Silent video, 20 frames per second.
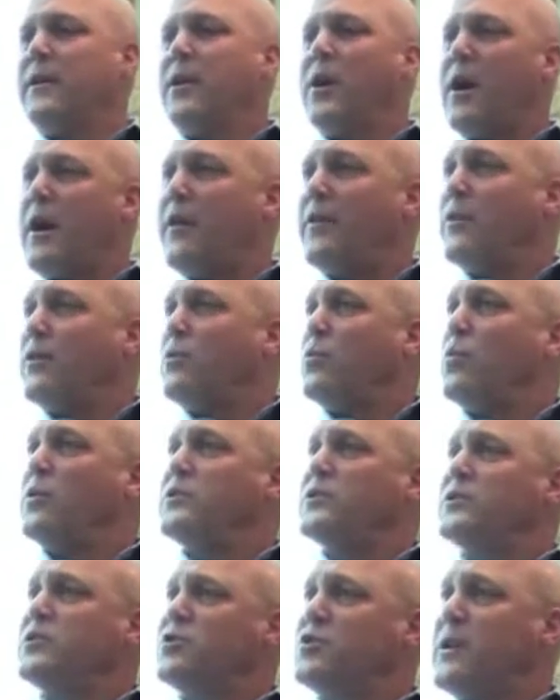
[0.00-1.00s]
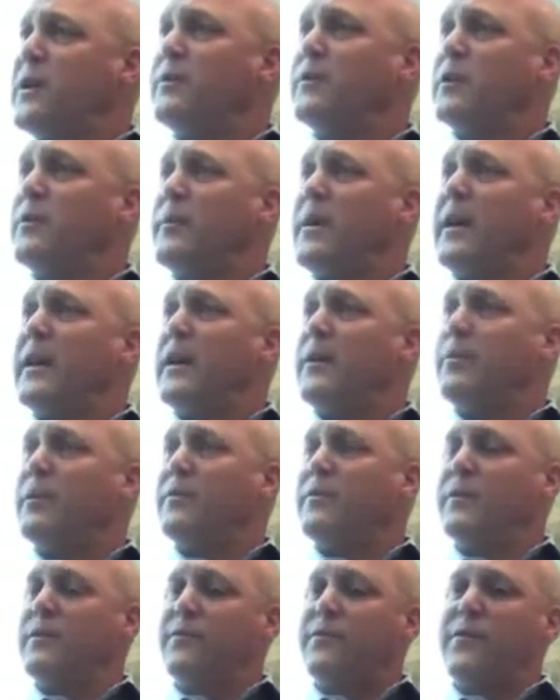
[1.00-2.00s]
other, which is generally made up
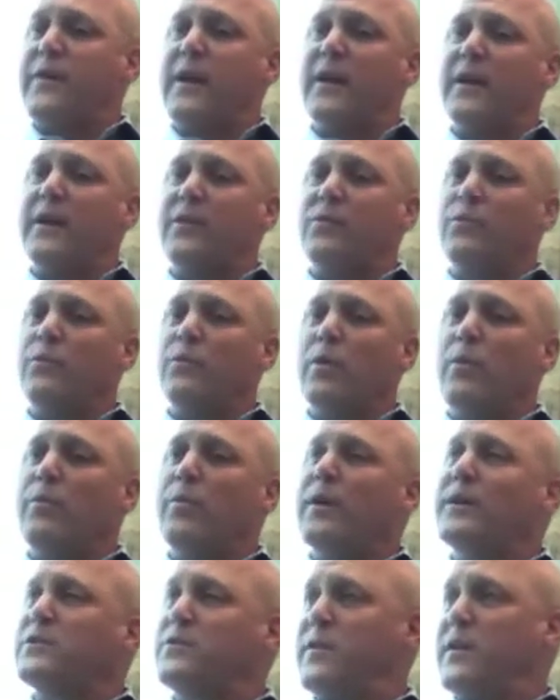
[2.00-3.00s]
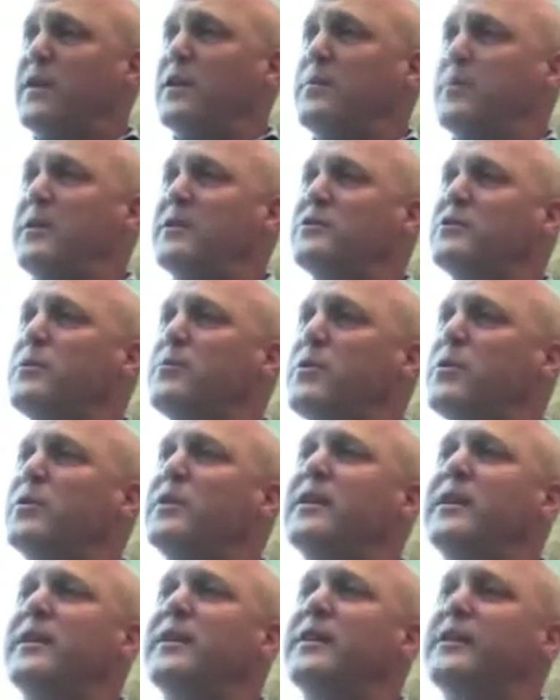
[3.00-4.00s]
of a fairly robust Vietnamese
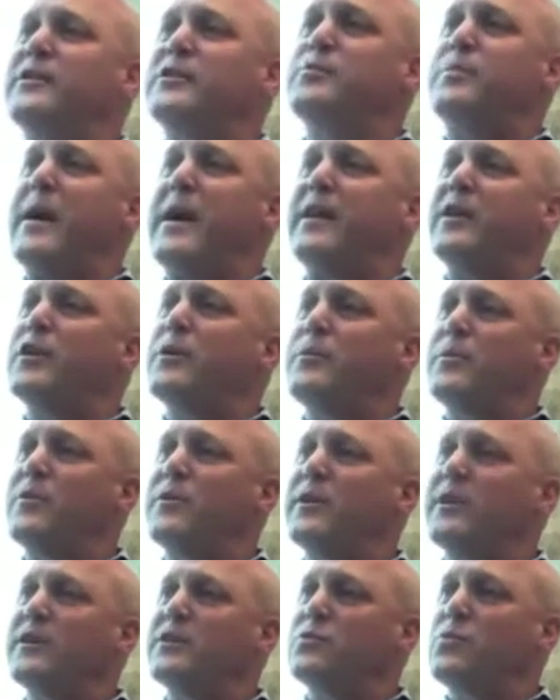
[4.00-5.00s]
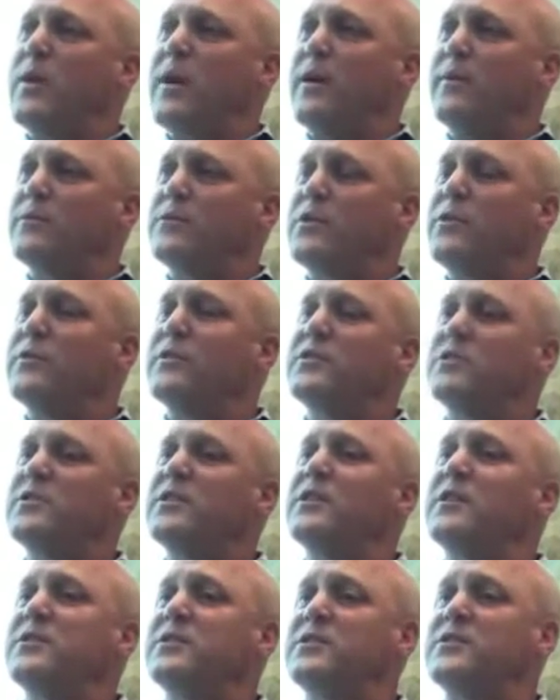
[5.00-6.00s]
community and a Hispanic community as well. So this
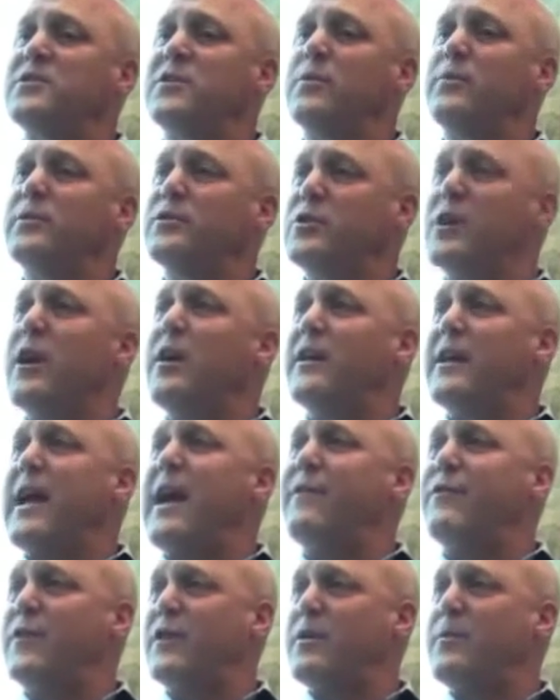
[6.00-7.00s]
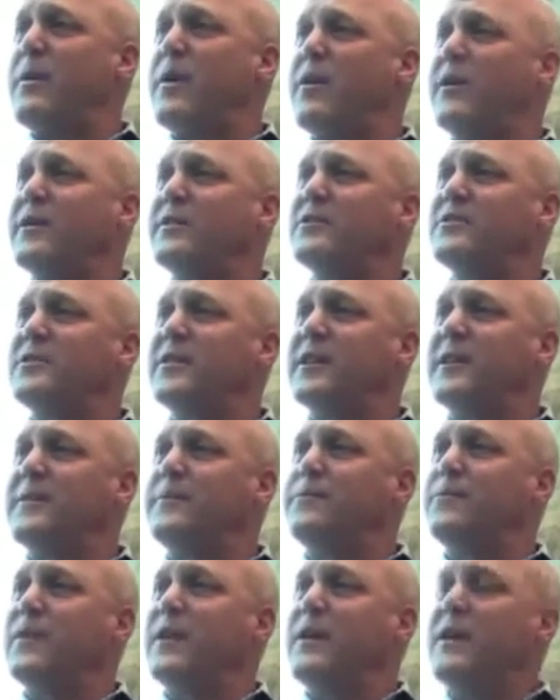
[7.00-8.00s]
city is still majority African-American
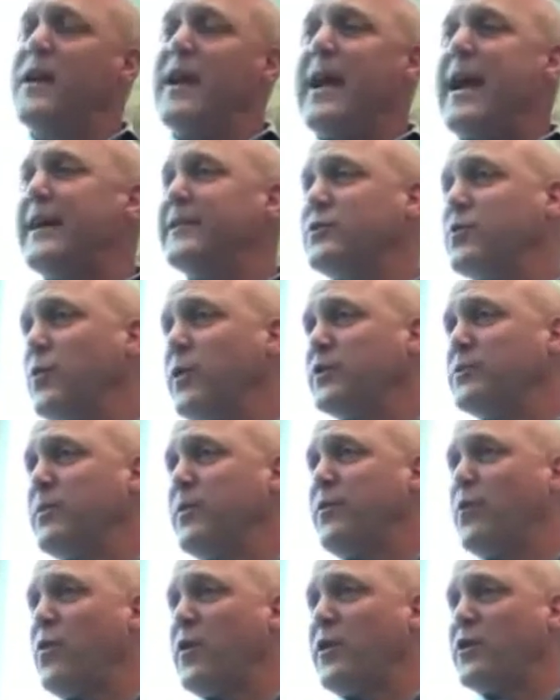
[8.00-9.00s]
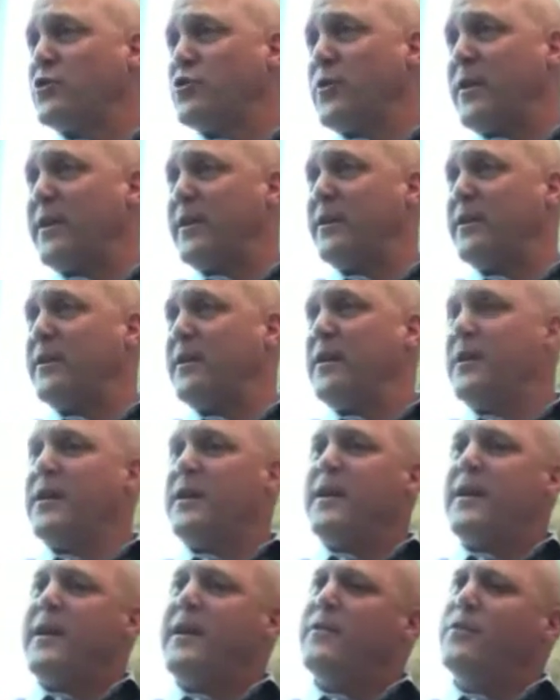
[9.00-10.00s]
city, as it was before Katrina.
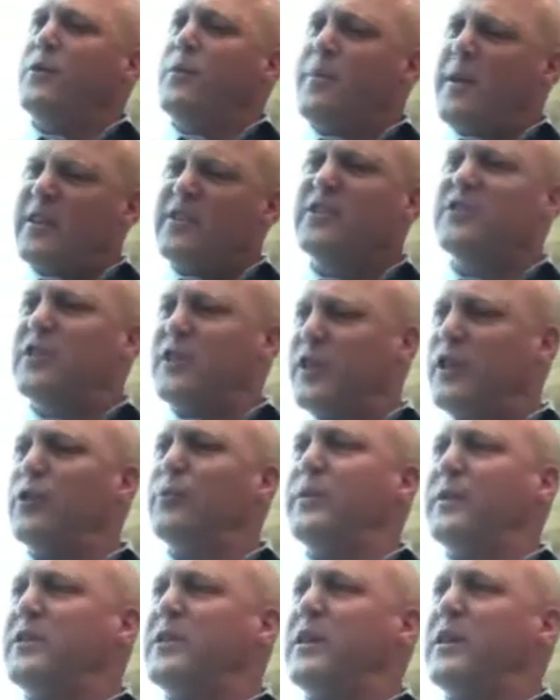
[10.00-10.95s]
The mix is a little bit